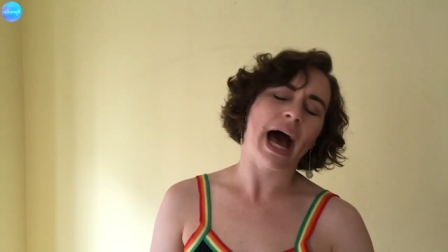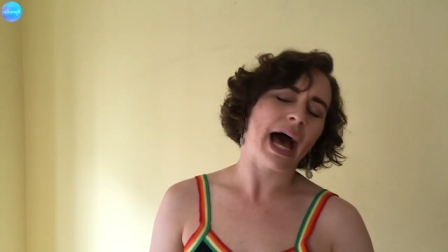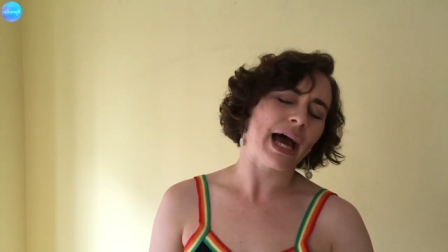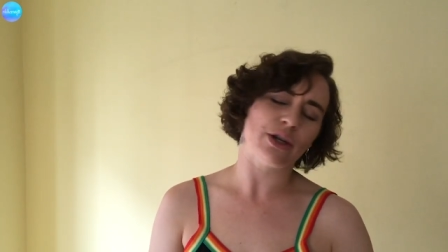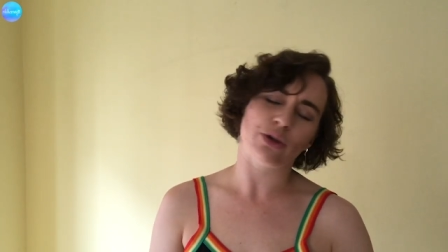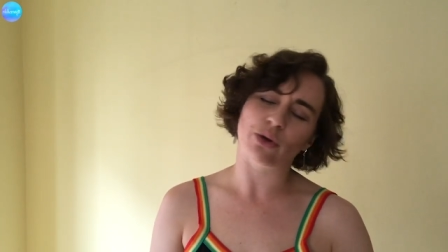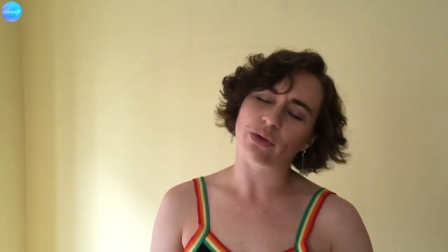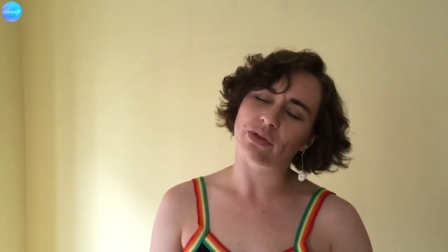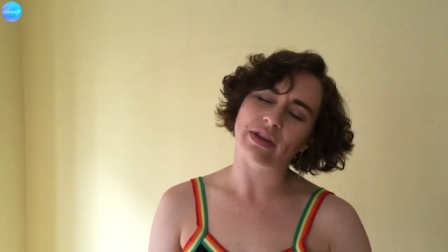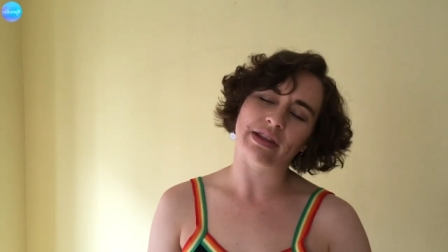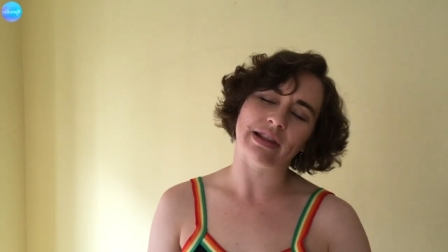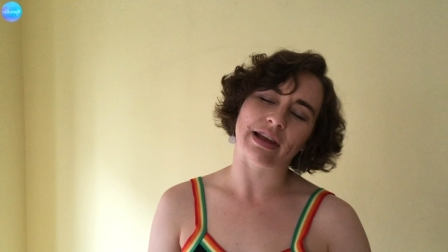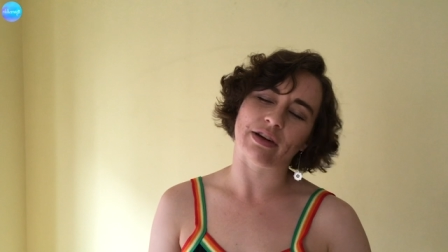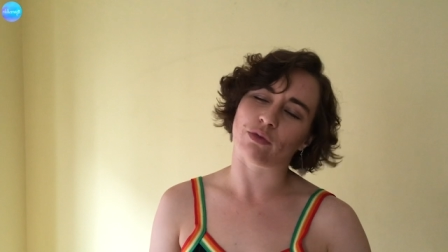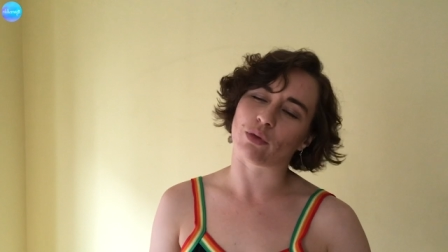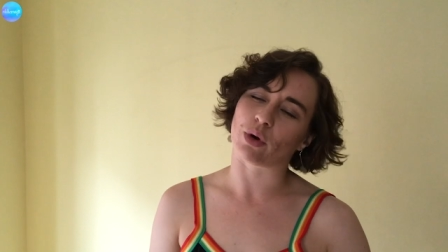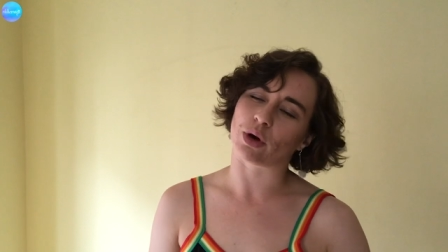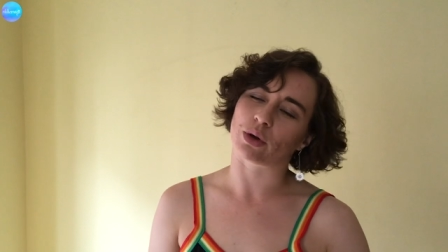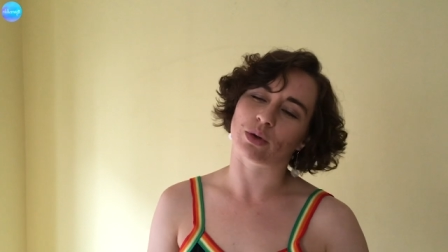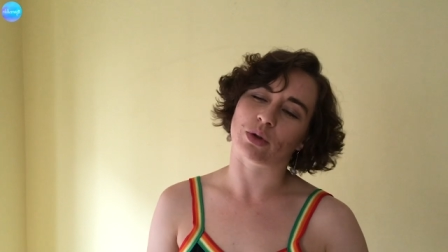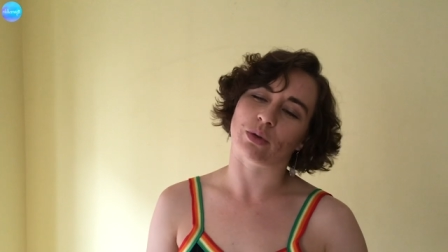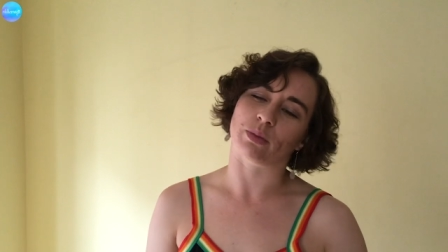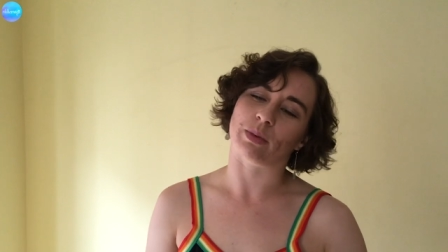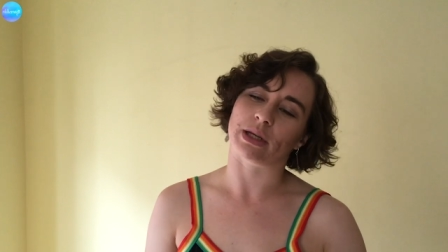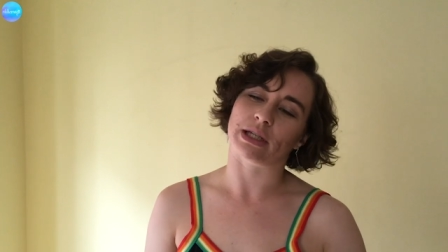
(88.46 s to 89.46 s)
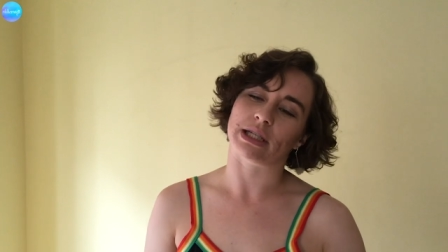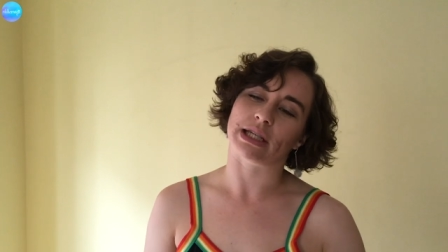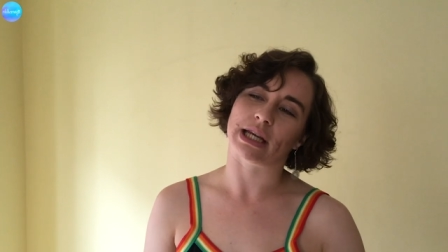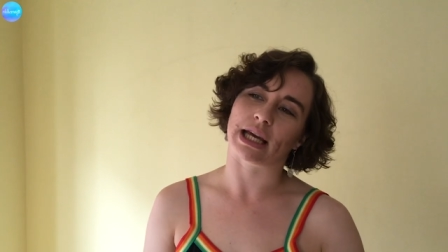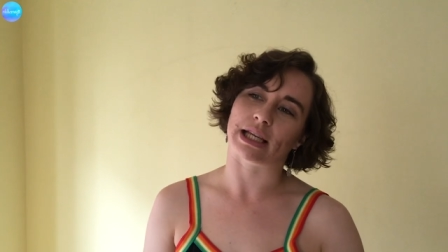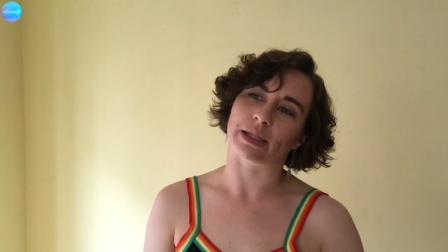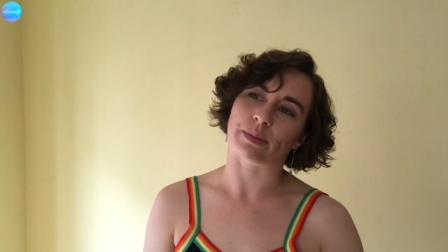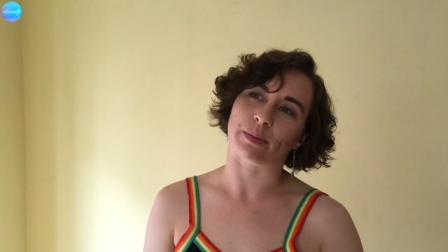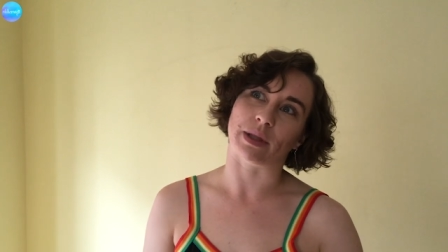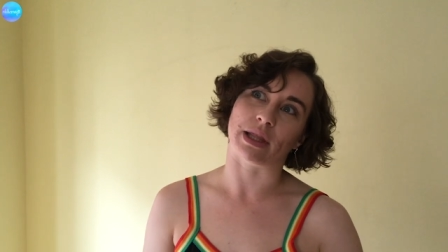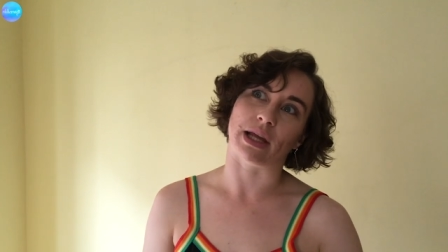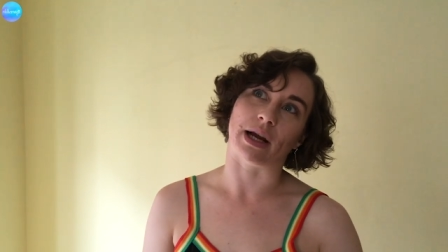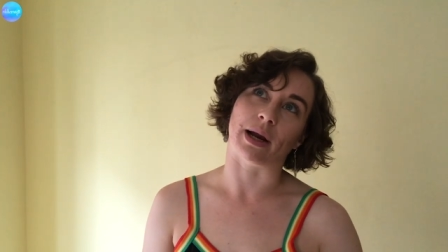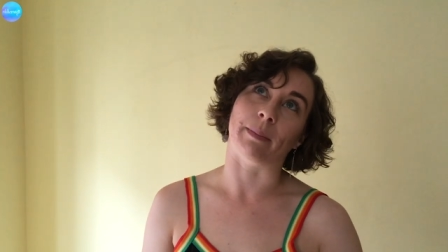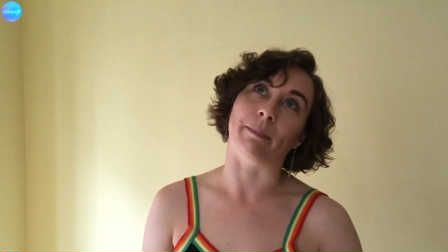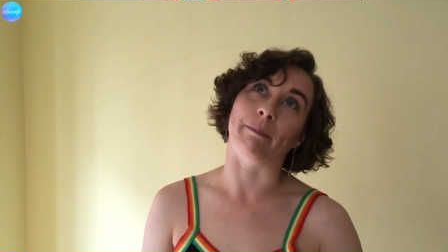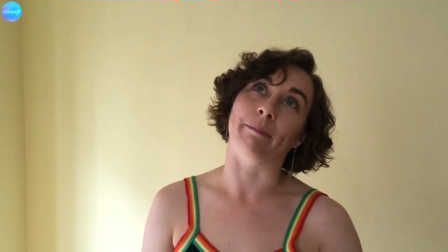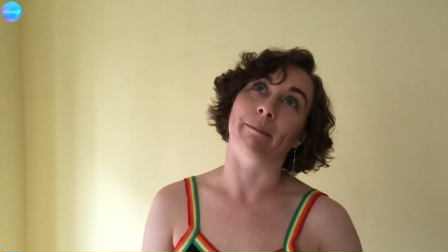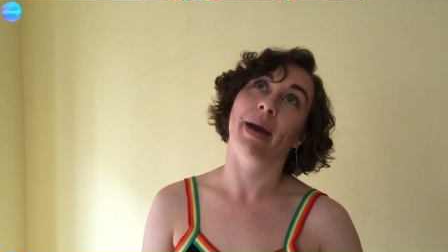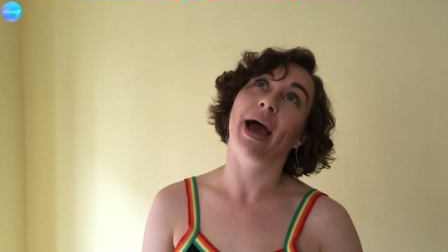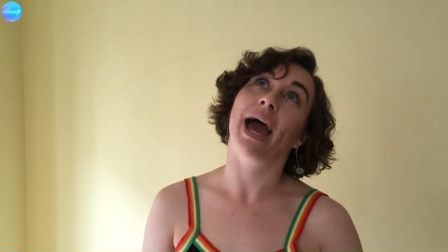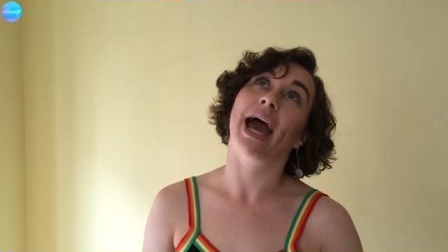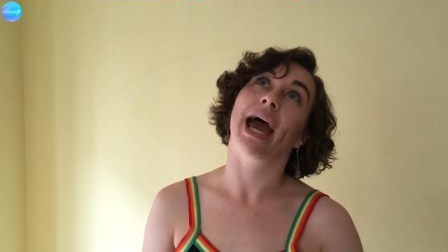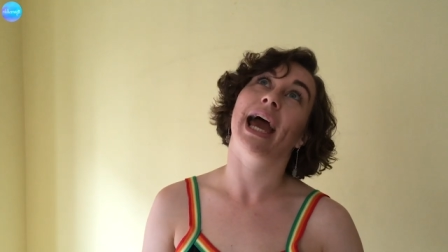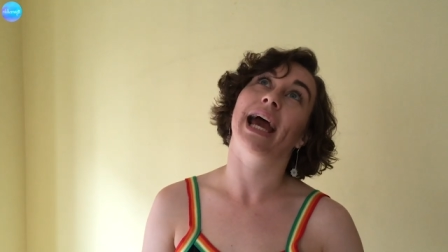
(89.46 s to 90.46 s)
I don't think they've worked with BTS, but they're
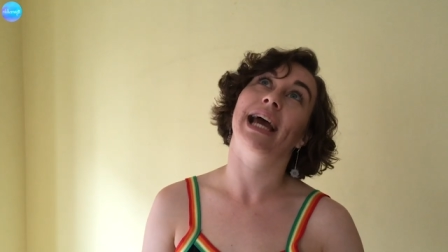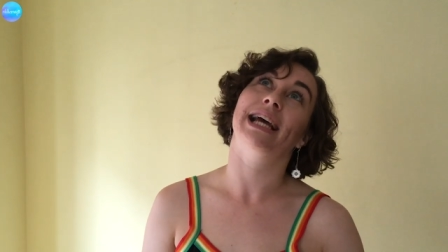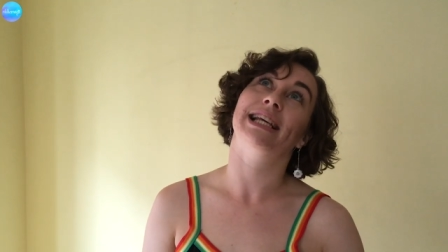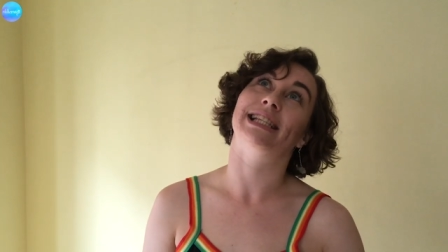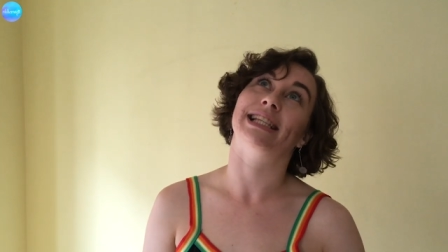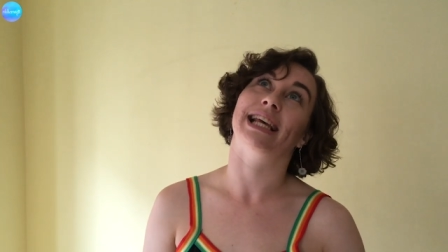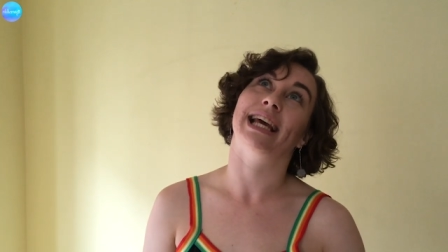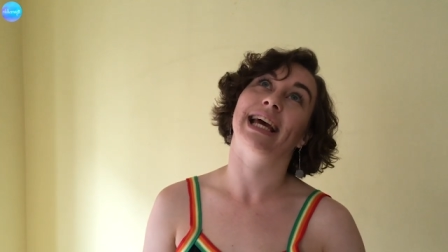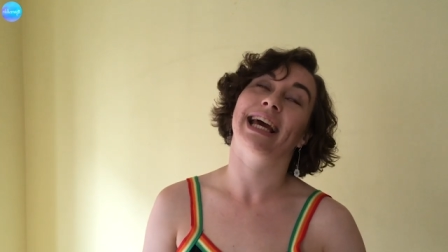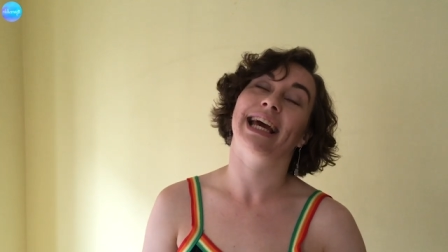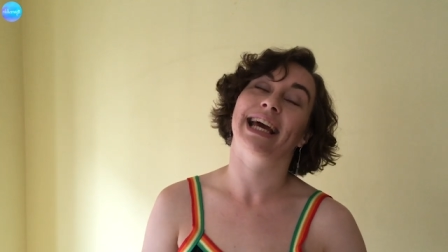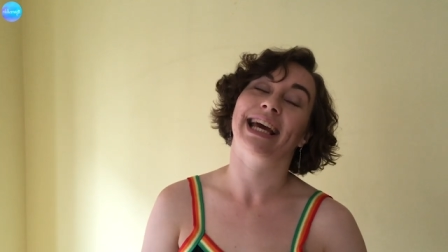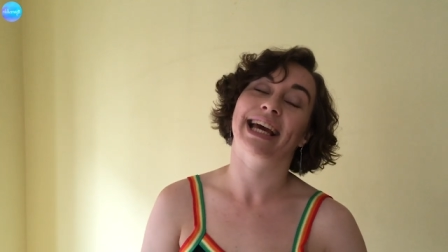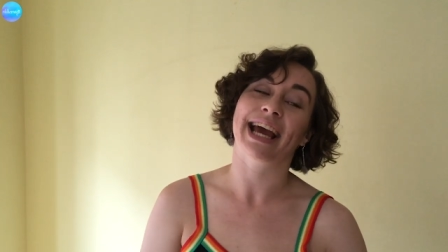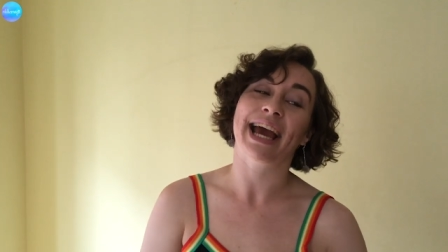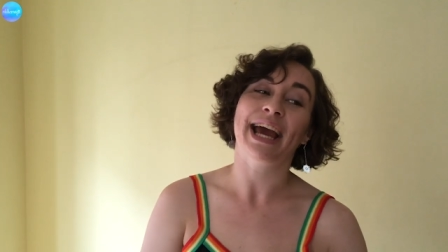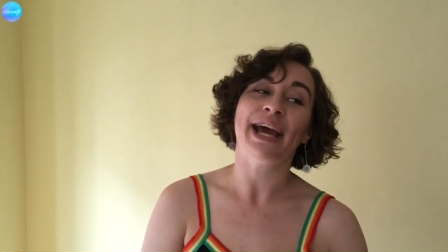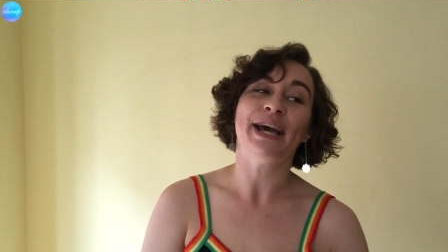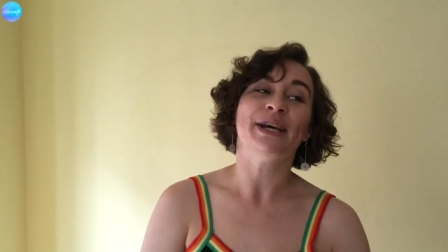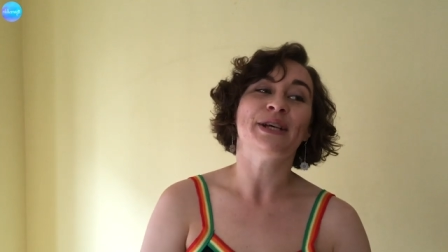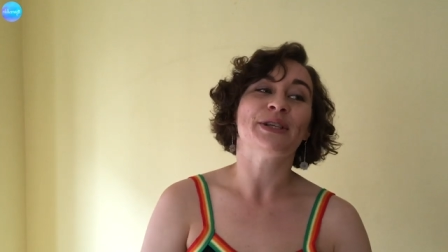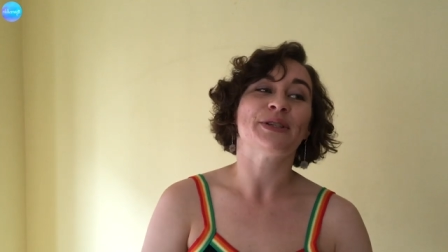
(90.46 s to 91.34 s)
amazing.